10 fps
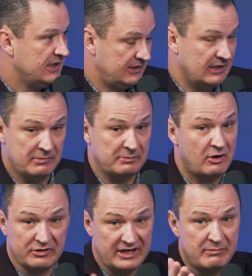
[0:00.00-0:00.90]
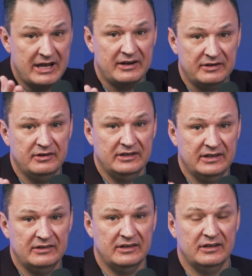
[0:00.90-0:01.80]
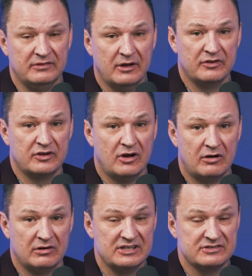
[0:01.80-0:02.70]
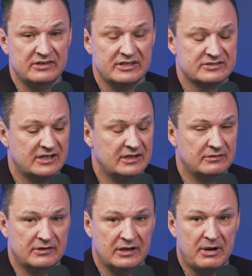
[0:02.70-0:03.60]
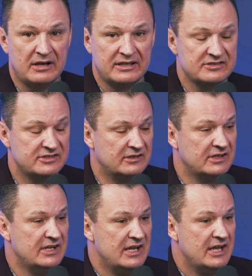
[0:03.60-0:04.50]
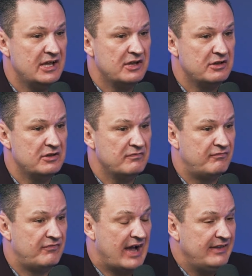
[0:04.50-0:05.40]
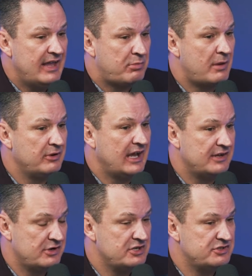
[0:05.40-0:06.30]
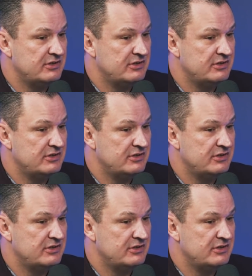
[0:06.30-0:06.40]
I'm talking to everybody out here on the call or listen to this podcast here. Find that property and casualty agent